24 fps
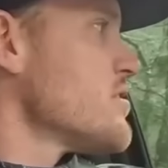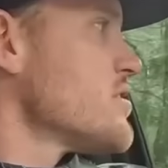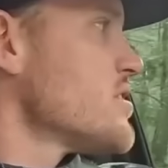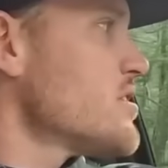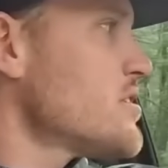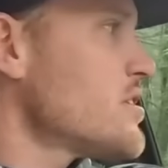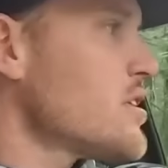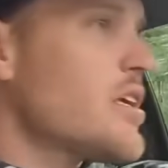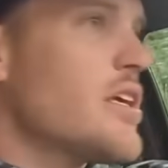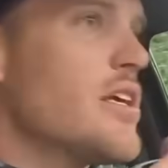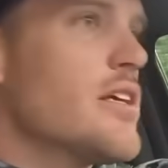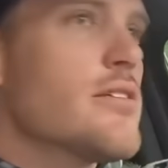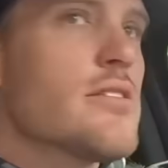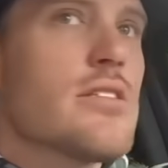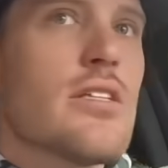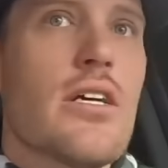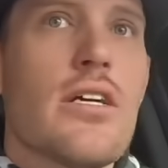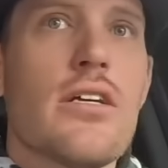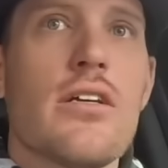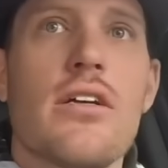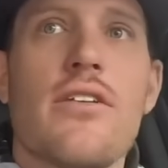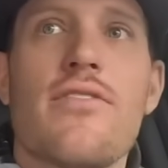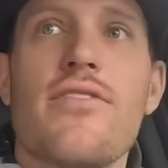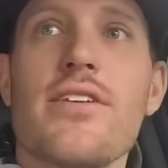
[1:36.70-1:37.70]
Is this the
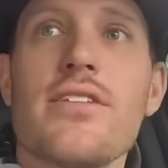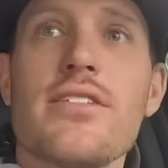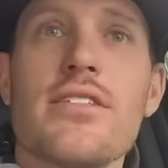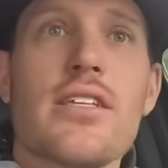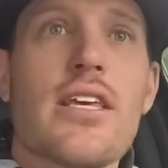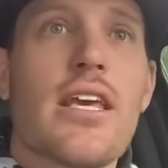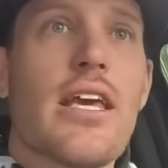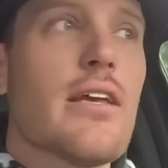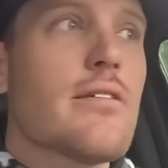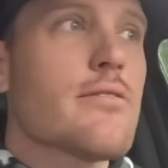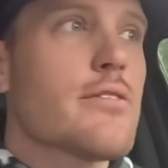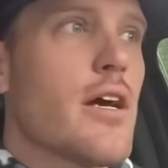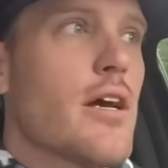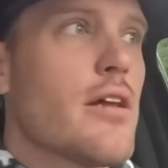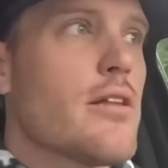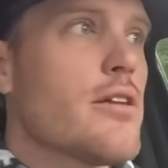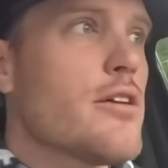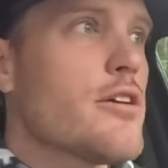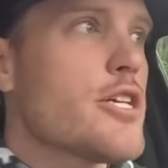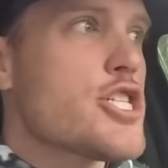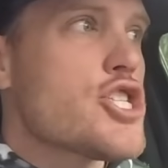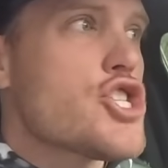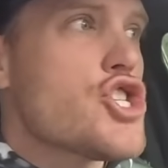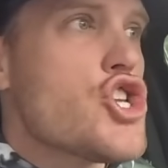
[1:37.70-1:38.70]
campsite? If this is the campsite,
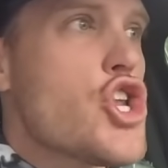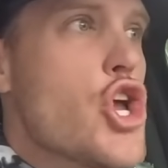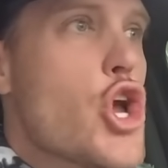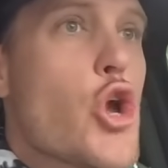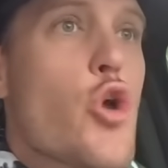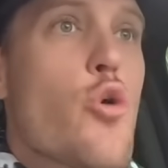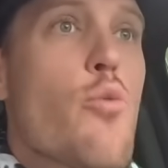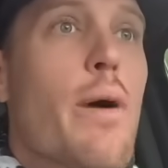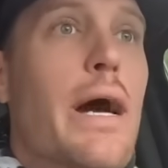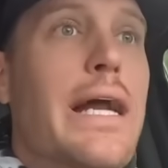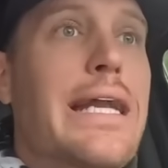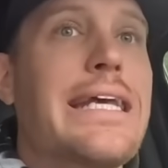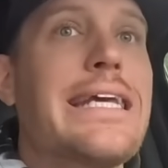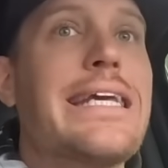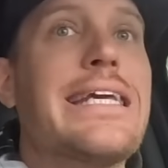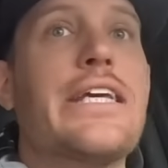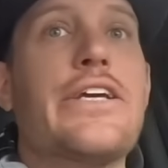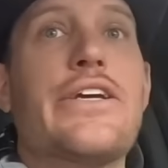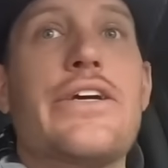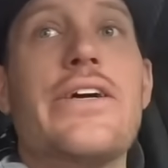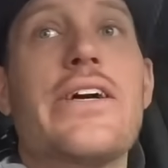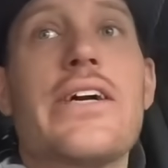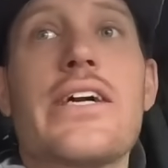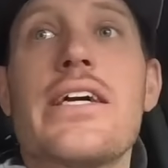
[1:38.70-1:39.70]
there's nobody
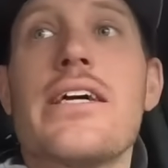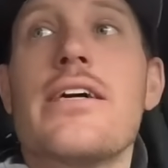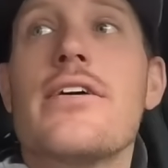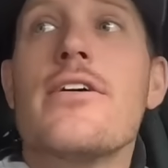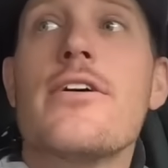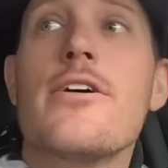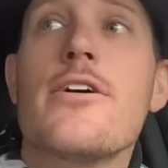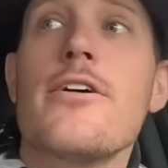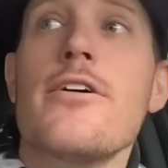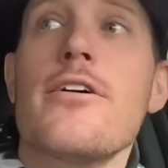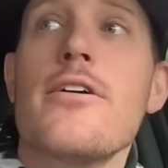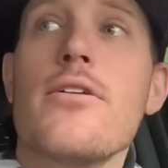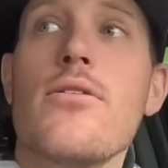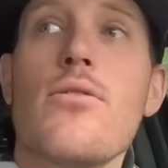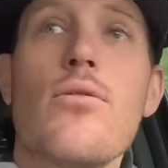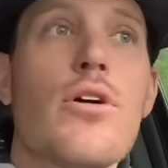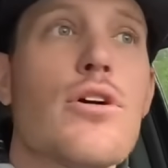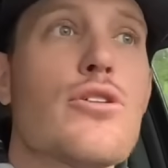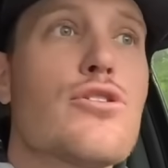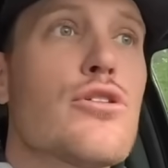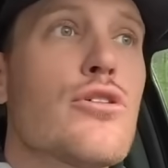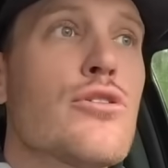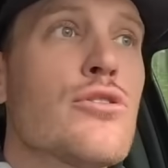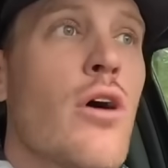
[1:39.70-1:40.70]
here,
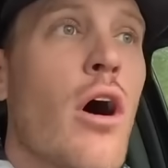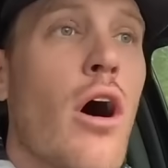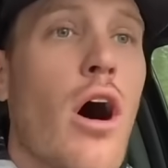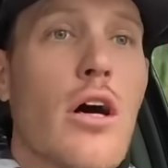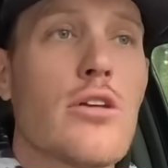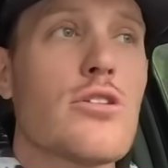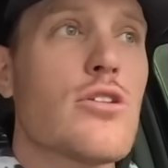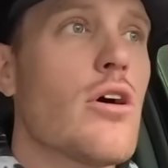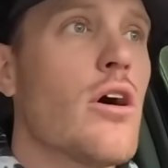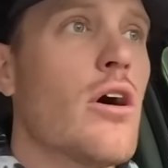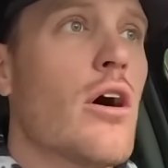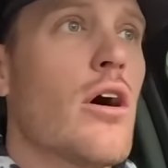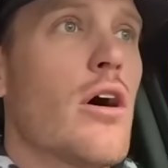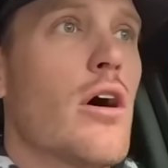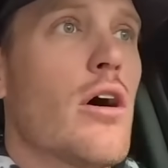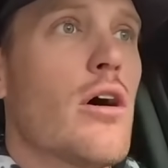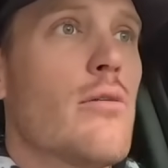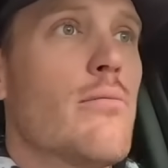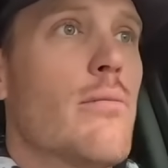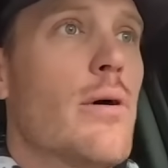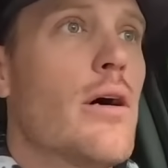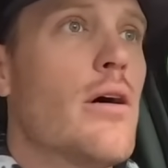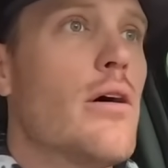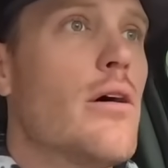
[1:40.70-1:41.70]
which is
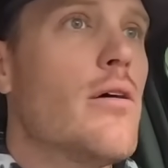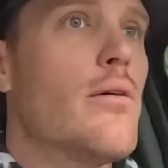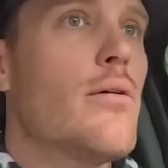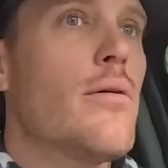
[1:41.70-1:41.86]
awesome.